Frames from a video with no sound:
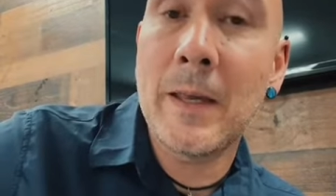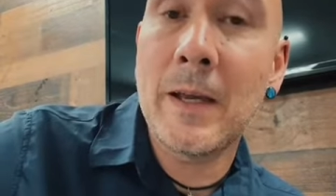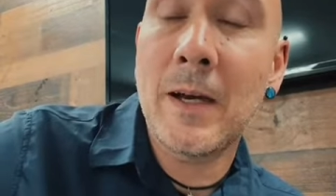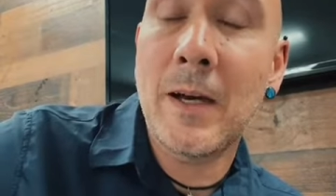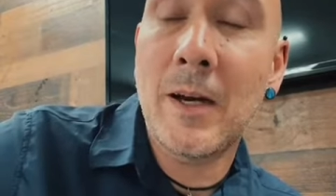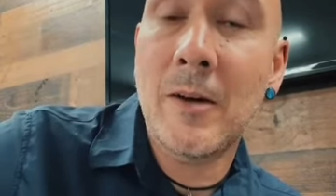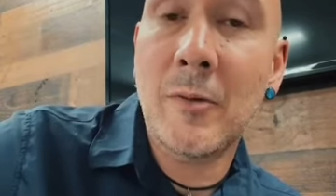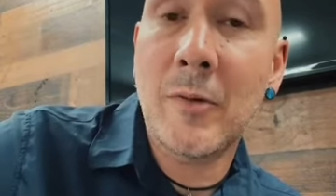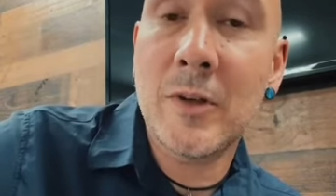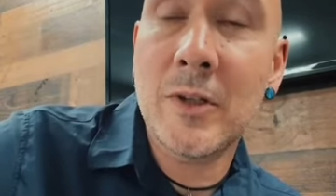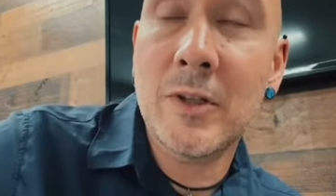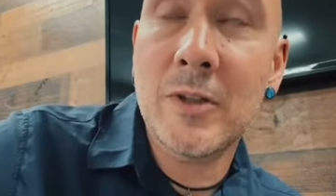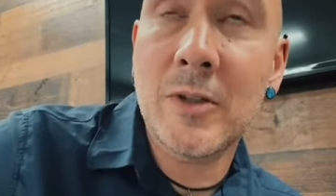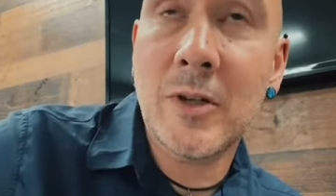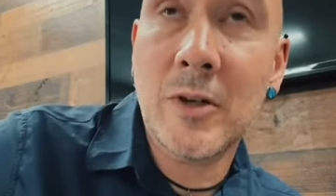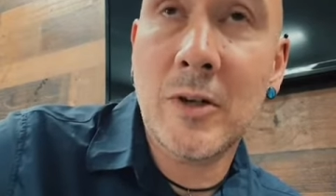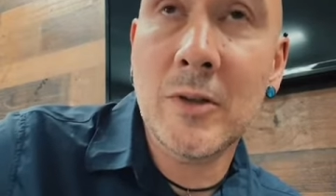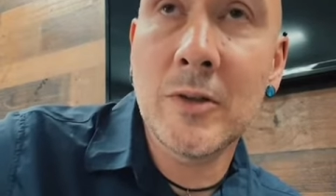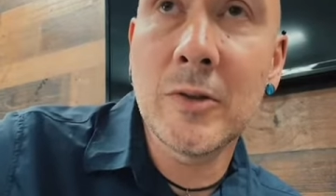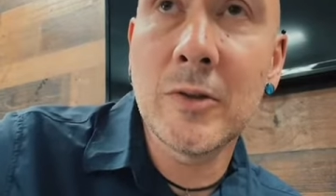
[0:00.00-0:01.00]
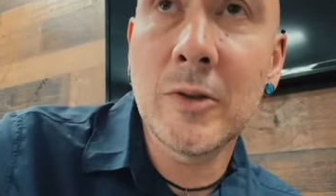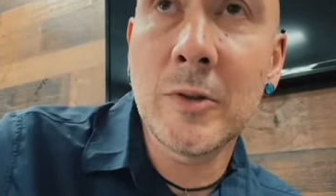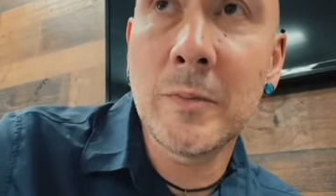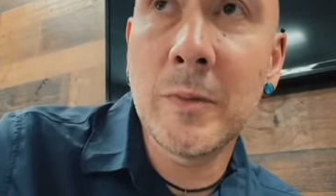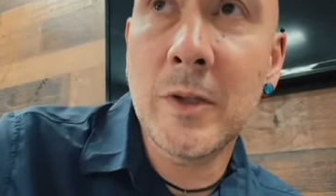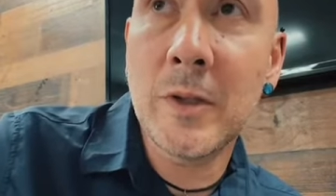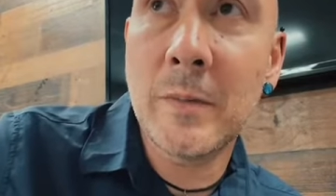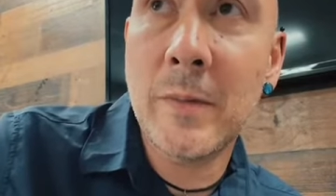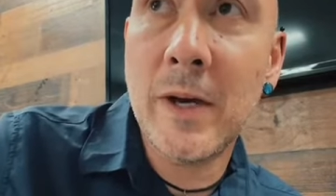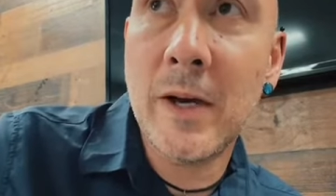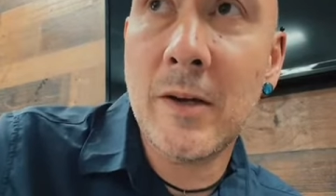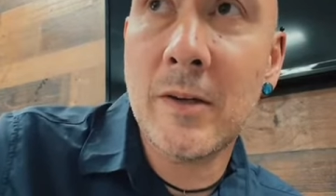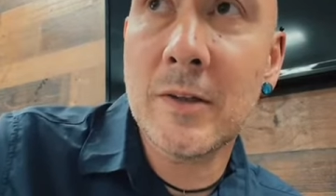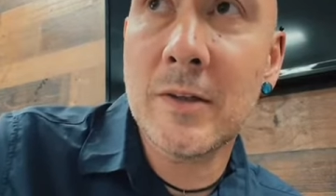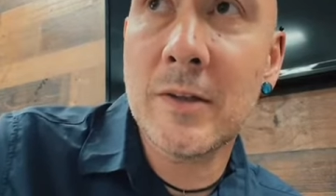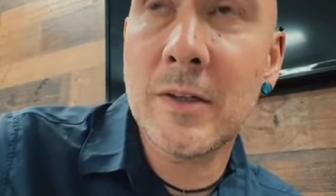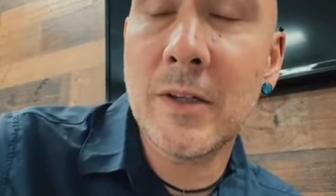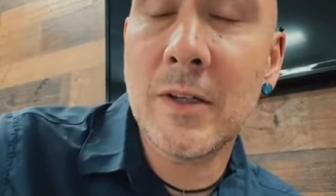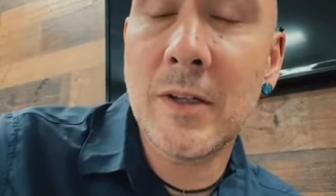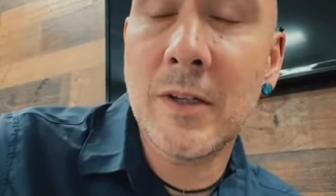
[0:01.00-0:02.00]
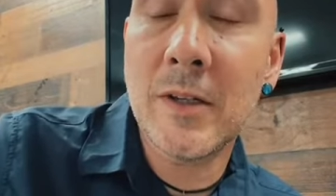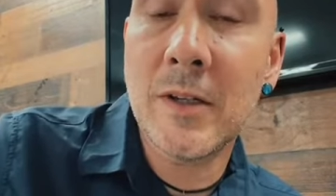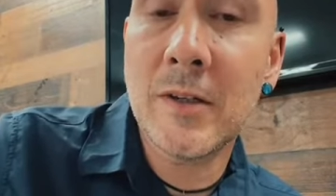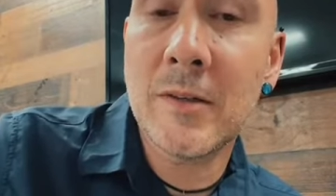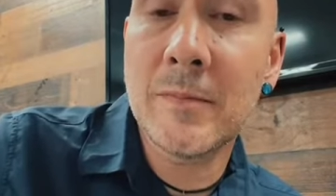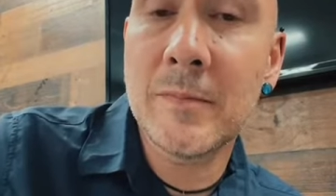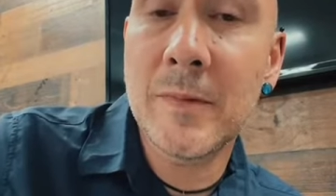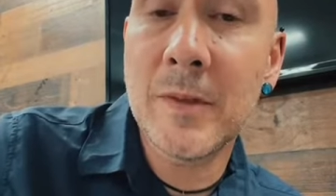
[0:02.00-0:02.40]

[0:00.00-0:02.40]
I wanted to talk a little bit about uh,